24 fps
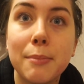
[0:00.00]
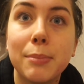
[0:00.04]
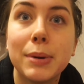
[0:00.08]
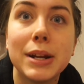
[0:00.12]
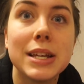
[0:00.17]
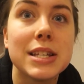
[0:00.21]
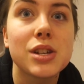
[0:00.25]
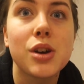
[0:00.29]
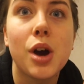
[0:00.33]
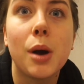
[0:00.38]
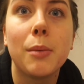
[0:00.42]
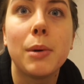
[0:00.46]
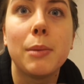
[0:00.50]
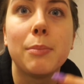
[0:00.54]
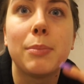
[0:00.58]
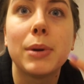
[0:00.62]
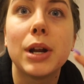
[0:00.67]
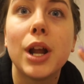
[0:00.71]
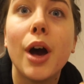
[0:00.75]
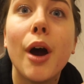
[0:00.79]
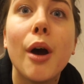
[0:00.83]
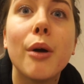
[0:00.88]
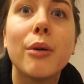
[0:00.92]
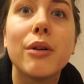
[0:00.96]
Please comment
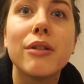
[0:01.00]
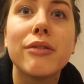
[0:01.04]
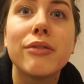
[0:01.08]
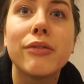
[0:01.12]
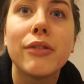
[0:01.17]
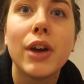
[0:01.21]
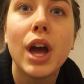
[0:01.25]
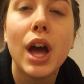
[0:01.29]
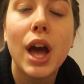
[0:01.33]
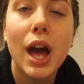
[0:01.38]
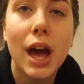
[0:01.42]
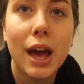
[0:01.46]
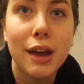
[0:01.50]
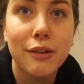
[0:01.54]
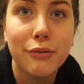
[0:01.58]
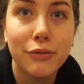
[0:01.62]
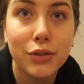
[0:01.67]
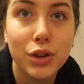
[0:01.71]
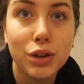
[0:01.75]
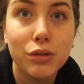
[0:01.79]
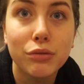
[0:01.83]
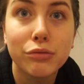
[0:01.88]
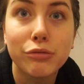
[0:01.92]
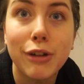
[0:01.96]
below
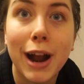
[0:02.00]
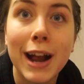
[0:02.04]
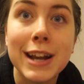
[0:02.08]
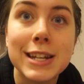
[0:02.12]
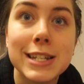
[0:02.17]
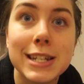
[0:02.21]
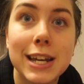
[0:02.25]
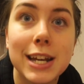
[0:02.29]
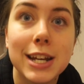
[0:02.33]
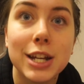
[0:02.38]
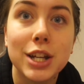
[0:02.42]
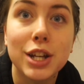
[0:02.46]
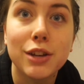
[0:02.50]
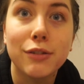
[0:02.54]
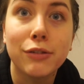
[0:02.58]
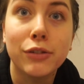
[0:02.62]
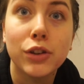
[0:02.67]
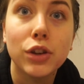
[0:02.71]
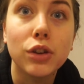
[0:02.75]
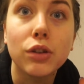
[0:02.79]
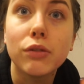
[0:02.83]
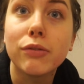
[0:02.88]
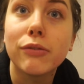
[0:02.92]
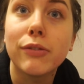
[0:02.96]
if you've read it and
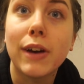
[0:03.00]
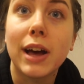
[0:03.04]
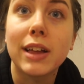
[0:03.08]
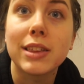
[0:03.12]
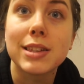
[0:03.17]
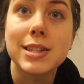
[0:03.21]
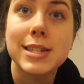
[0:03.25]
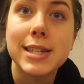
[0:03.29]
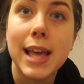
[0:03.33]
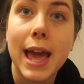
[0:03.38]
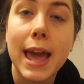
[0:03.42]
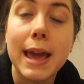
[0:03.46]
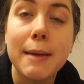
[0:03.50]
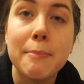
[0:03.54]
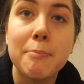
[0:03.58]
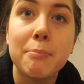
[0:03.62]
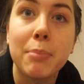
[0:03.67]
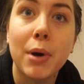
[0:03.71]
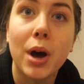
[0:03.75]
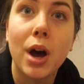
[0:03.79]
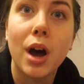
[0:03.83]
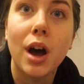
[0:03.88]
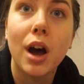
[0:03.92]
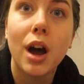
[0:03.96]
if you felt the same,
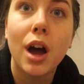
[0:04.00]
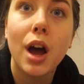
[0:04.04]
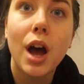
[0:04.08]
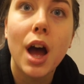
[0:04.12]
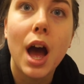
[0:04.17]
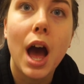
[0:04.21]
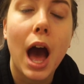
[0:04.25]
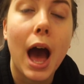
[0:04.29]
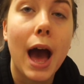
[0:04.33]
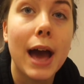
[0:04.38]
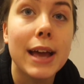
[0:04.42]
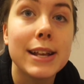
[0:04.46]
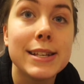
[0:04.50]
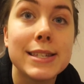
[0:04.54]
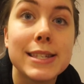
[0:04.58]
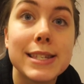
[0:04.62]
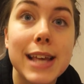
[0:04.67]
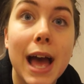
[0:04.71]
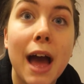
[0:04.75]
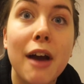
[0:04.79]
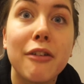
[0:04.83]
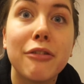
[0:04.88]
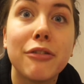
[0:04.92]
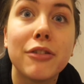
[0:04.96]
but I
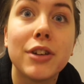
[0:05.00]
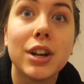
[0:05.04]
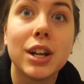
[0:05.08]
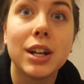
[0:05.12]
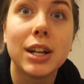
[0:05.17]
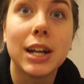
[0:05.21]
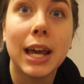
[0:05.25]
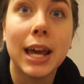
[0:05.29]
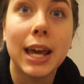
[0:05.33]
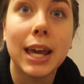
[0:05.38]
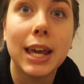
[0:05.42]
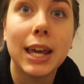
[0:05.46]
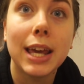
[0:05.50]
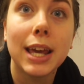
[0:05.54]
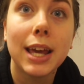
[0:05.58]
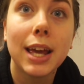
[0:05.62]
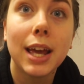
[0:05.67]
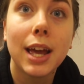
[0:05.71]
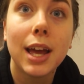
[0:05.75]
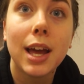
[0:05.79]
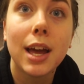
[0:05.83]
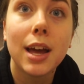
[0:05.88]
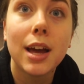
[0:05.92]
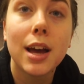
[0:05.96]
definitely
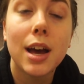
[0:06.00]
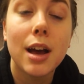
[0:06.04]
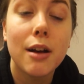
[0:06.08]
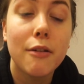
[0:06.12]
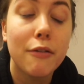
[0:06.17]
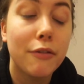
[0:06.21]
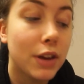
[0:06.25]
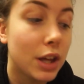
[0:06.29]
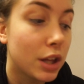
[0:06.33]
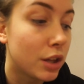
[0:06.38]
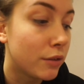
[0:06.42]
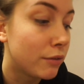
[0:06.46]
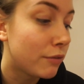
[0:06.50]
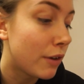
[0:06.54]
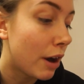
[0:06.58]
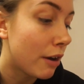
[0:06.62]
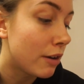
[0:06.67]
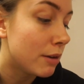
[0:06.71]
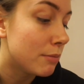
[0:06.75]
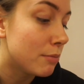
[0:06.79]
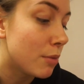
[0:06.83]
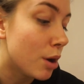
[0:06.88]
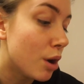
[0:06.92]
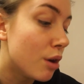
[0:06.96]
feel
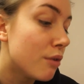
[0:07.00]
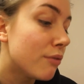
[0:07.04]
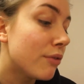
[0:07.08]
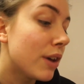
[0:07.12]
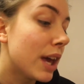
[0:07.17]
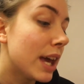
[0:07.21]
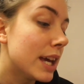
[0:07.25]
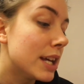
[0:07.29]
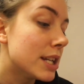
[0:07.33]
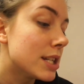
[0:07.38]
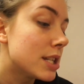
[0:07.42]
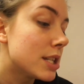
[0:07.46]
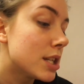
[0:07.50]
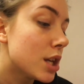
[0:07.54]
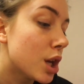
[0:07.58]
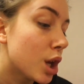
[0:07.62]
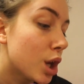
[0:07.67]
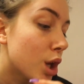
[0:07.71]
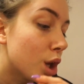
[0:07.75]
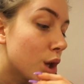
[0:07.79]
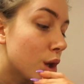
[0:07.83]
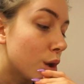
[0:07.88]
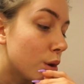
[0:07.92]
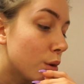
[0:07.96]
very motivated
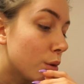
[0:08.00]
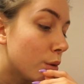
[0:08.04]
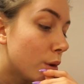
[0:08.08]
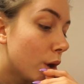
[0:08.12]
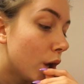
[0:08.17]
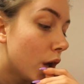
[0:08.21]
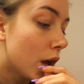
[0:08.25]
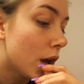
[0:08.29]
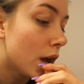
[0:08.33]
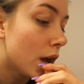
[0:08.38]
to